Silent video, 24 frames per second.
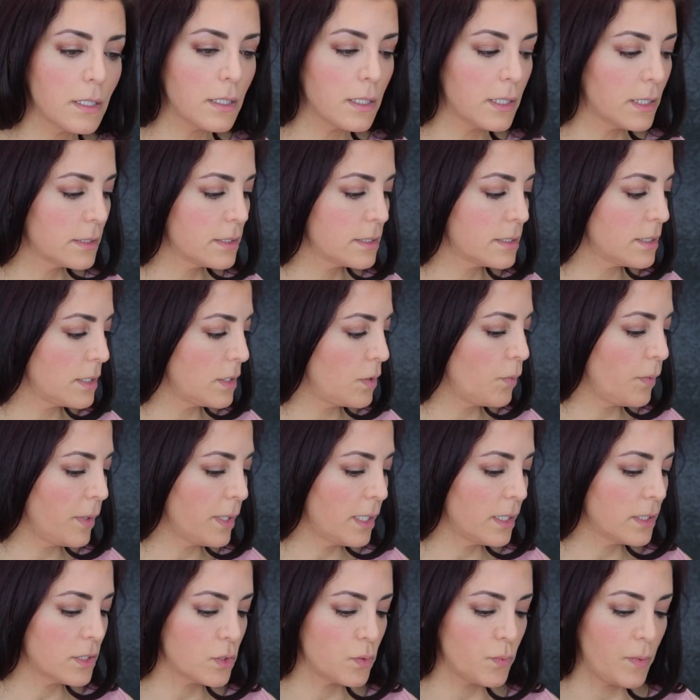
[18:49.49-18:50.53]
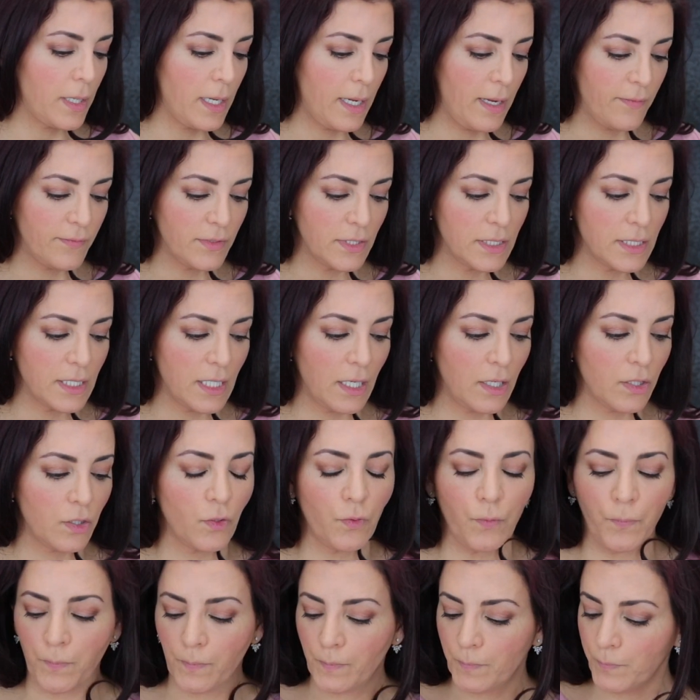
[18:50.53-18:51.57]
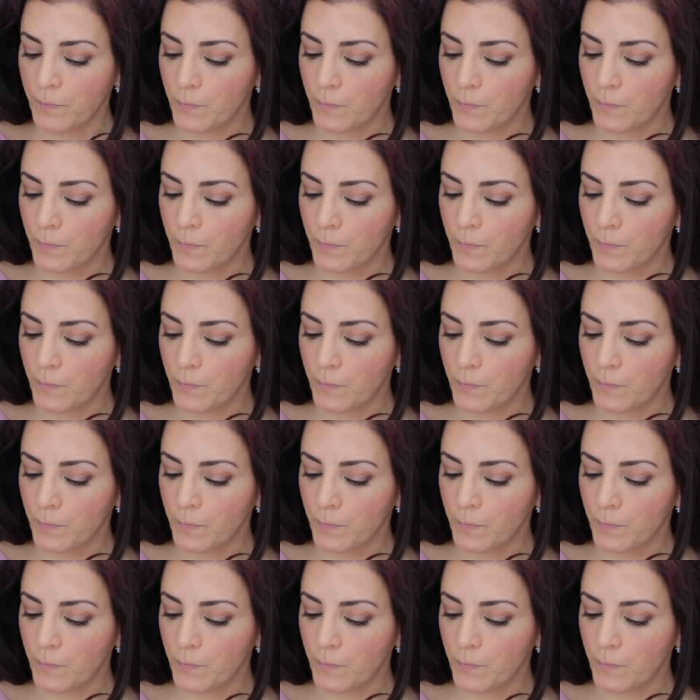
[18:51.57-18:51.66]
Let's see, what else do I have to tell you?